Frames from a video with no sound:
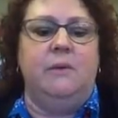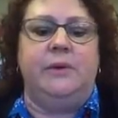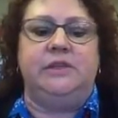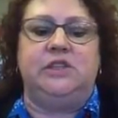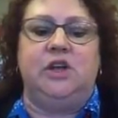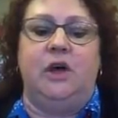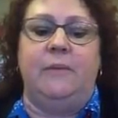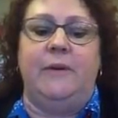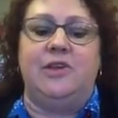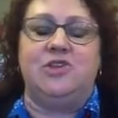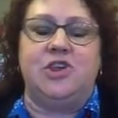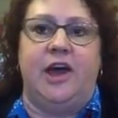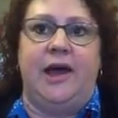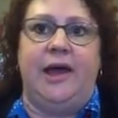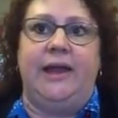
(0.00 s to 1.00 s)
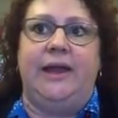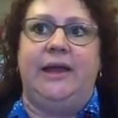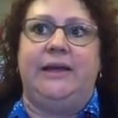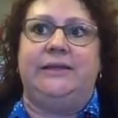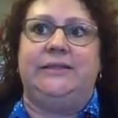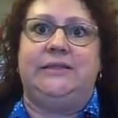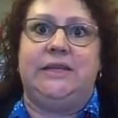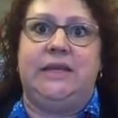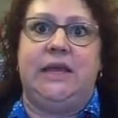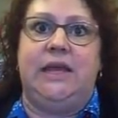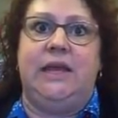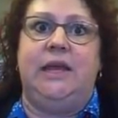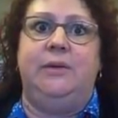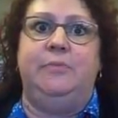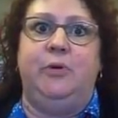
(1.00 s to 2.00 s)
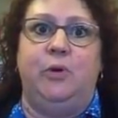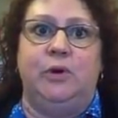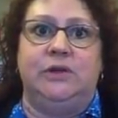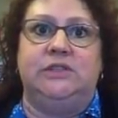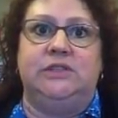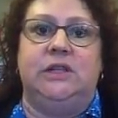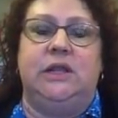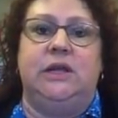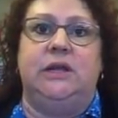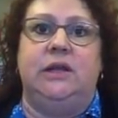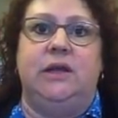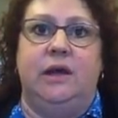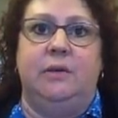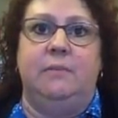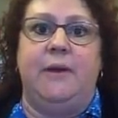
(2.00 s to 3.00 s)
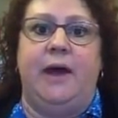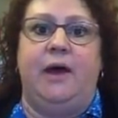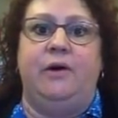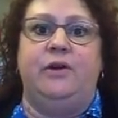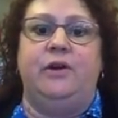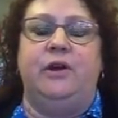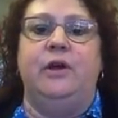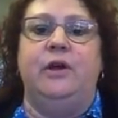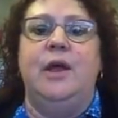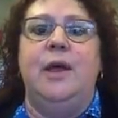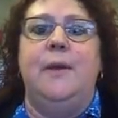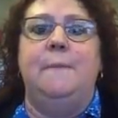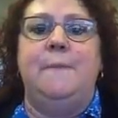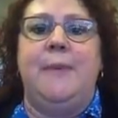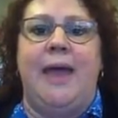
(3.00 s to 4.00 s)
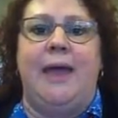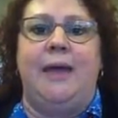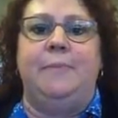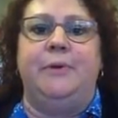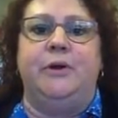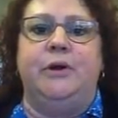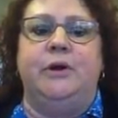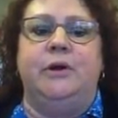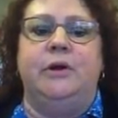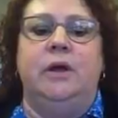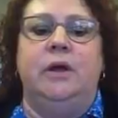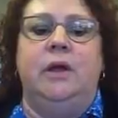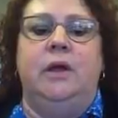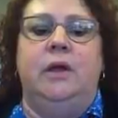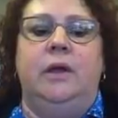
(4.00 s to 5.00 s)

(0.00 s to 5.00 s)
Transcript: We talk about China, tea, porcelain, gunpowder, paper,